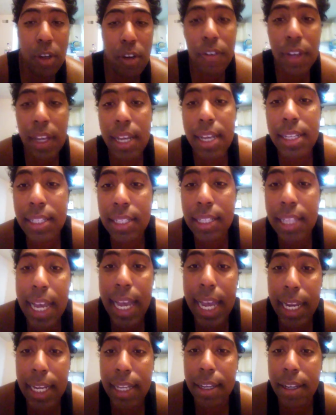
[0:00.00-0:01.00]
movie is
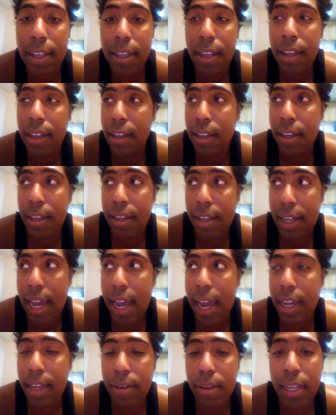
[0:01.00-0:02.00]
like,
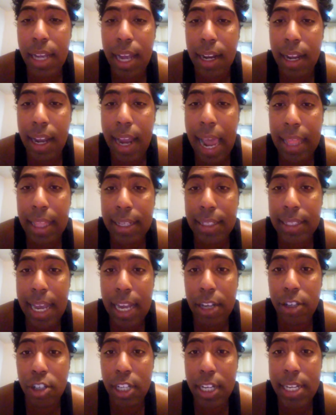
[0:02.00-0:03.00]
you got
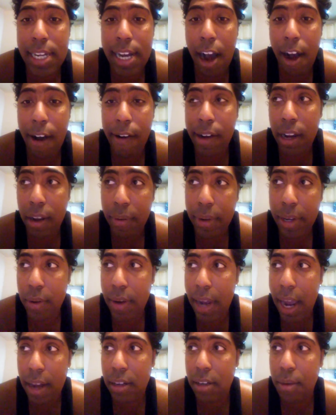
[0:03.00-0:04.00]
Alexandra Daddario and
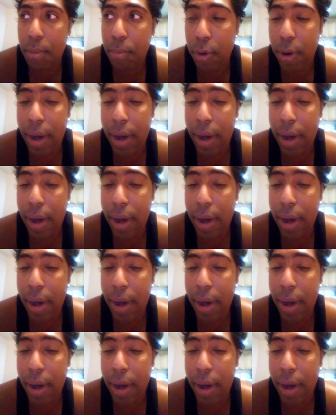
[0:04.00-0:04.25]
you got